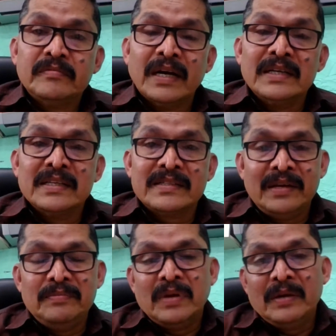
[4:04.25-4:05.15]
and the
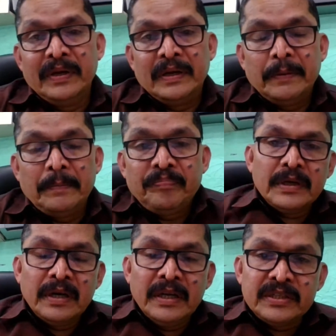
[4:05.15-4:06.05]
same may be
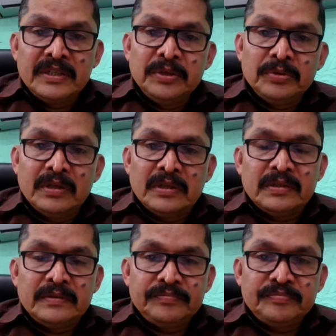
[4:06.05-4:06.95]
released into the
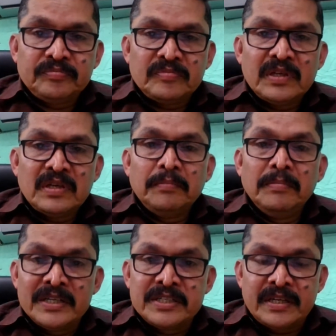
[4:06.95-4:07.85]

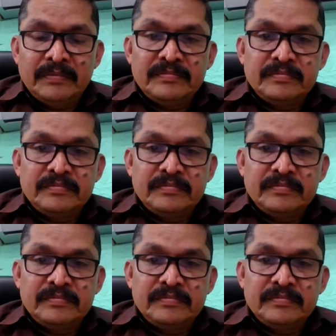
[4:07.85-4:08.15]
bloodstream.